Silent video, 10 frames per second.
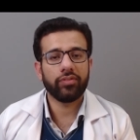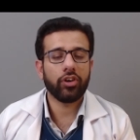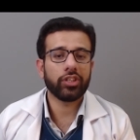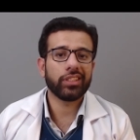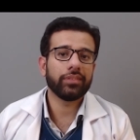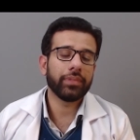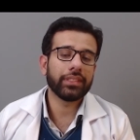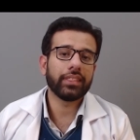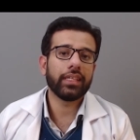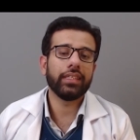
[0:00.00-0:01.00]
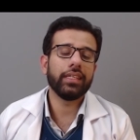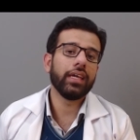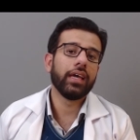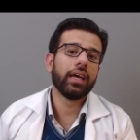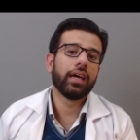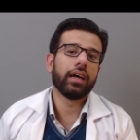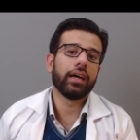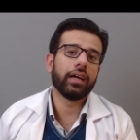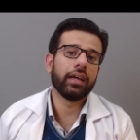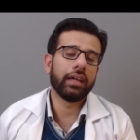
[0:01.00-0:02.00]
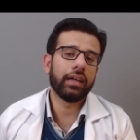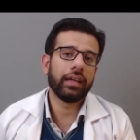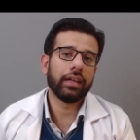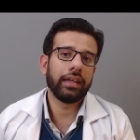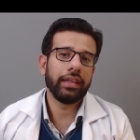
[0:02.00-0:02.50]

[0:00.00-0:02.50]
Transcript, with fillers: Infarction is basically the uh,